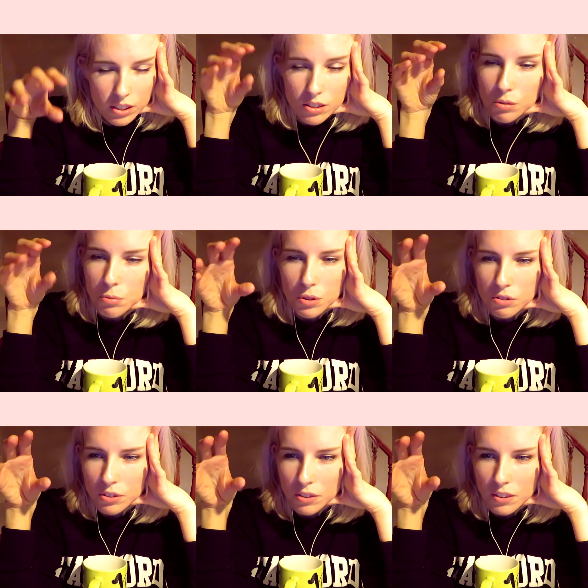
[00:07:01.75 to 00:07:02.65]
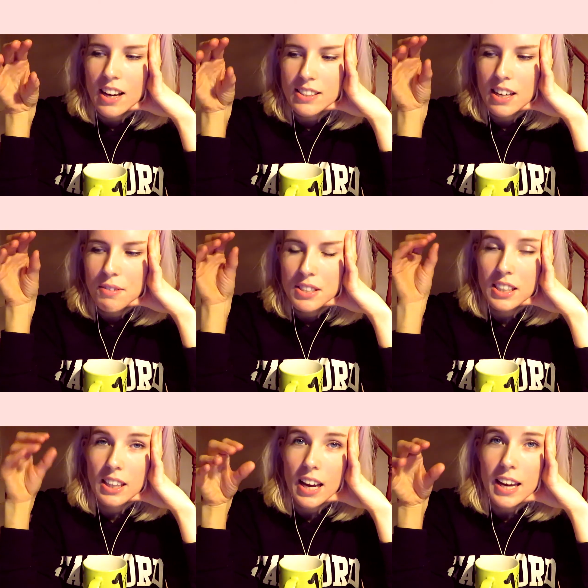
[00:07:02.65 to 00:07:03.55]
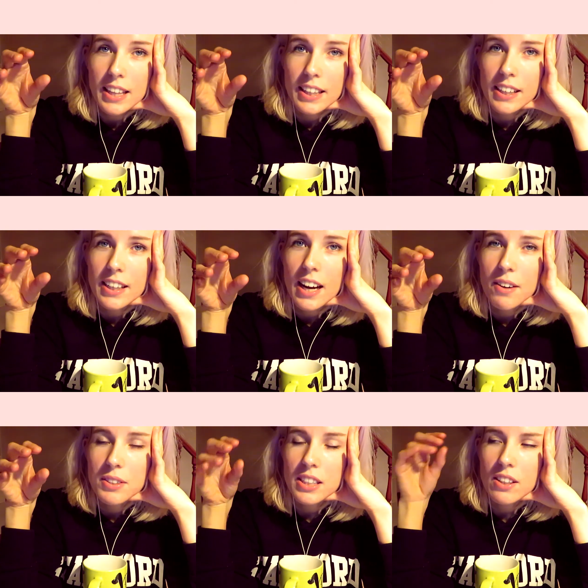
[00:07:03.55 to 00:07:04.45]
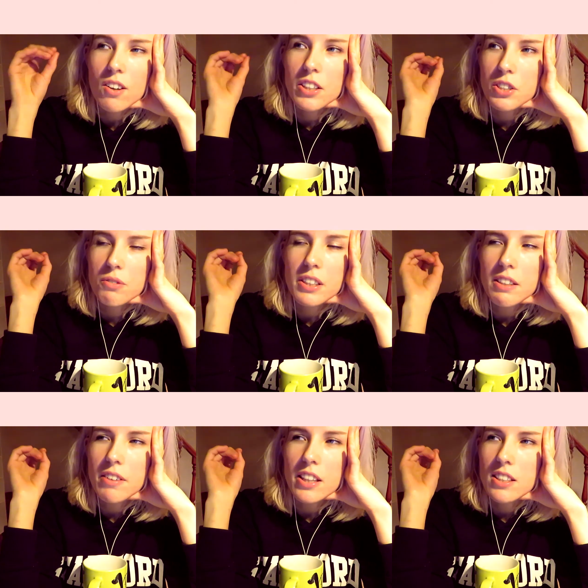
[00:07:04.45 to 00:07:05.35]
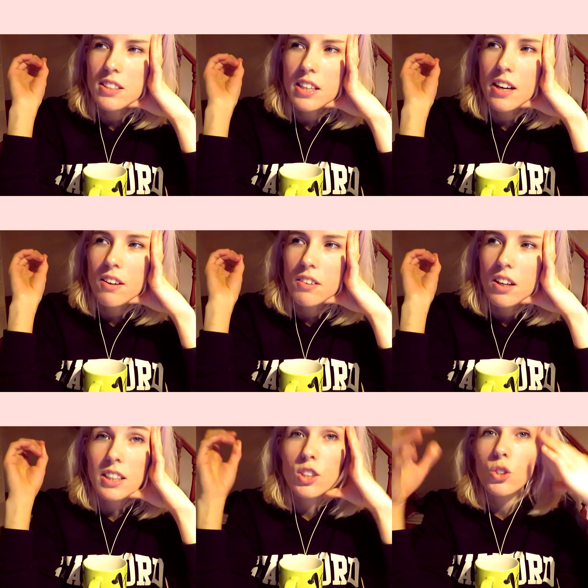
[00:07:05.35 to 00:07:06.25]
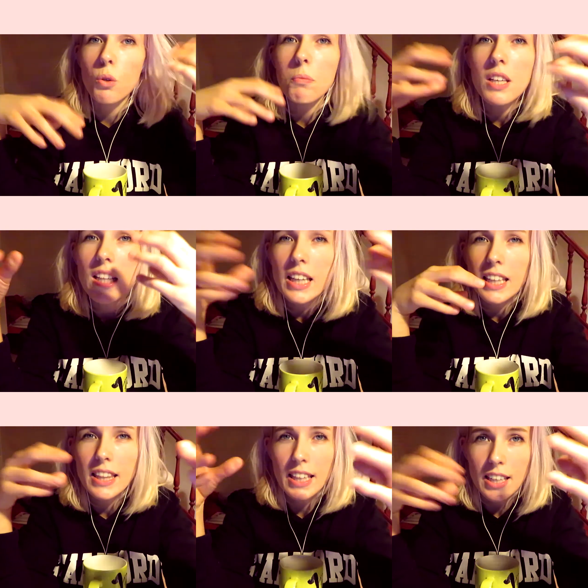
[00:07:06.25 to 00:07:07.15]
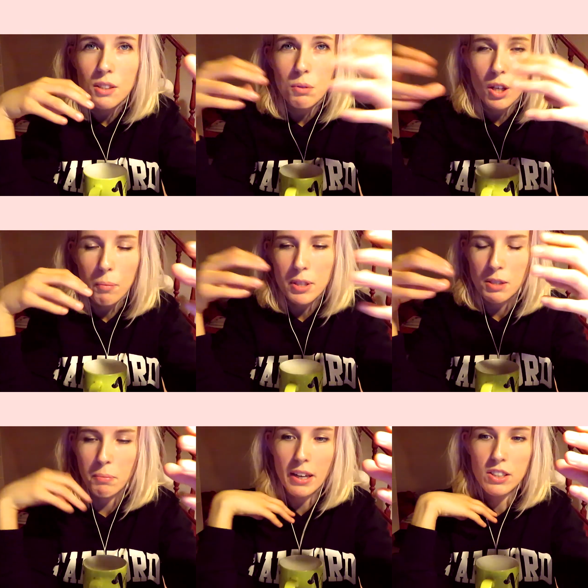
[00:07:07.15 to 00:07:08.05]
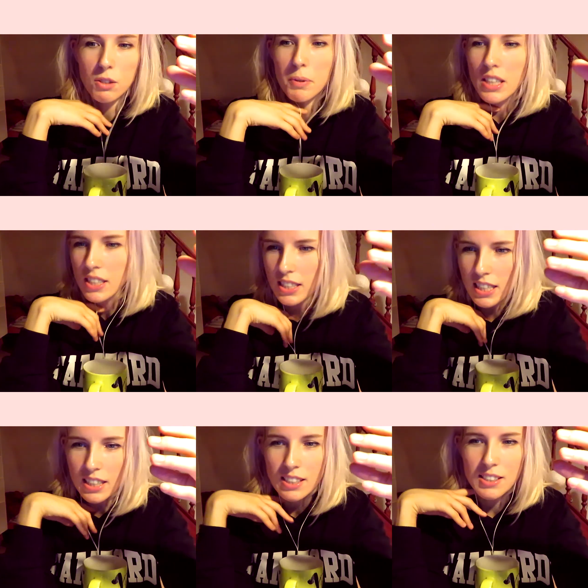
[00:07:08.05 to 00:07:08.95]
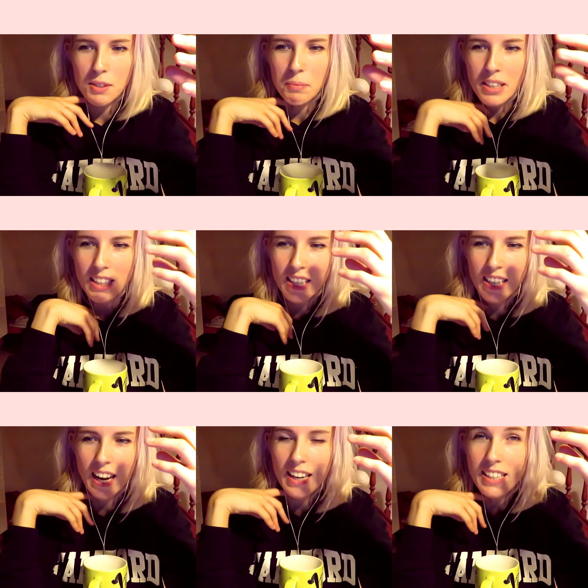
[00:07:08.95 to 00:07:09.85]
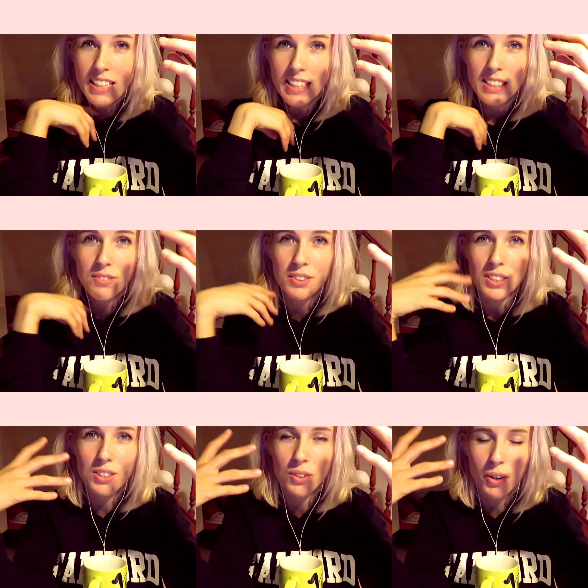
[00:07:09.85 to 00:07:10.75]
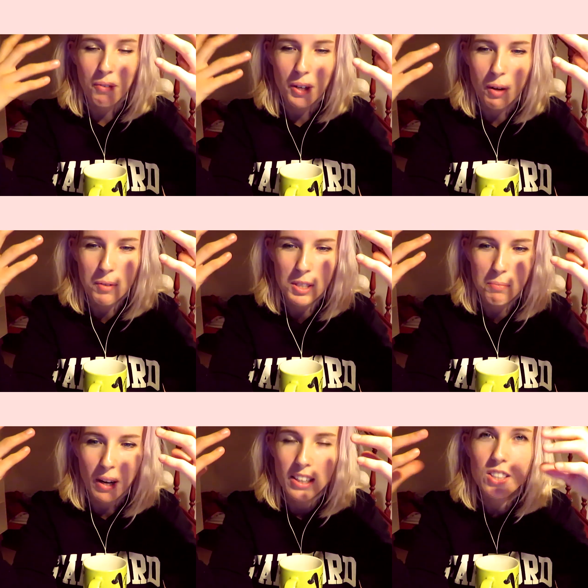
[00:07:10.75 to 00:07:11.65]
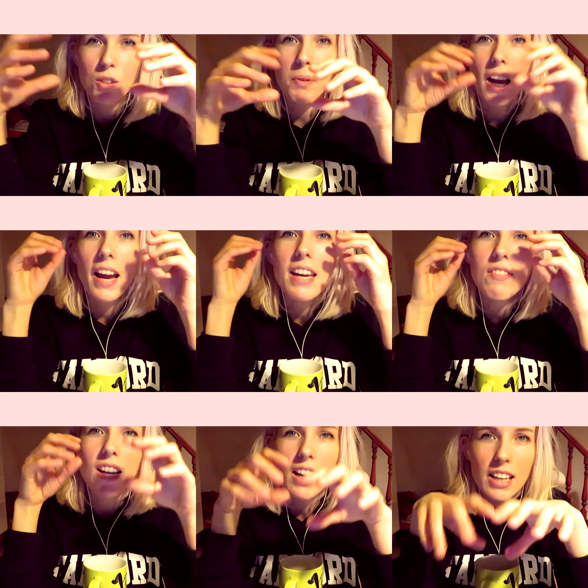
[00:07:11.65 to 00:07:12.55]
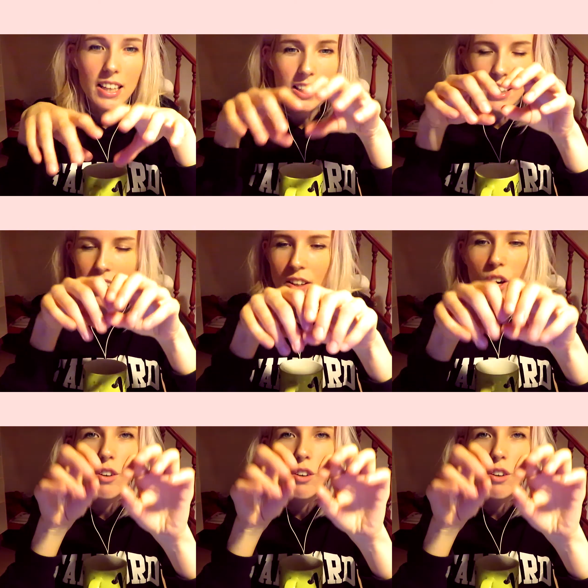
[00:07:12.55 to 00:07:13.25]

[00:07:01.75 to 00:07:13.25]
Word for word: It's so beautiful. As I was like lying there, I was like, oh, I should really write this down. Because like so many like things were coming to mind, so many scenes, so many like ideas for the story were coming to mind. So many, I even had like, like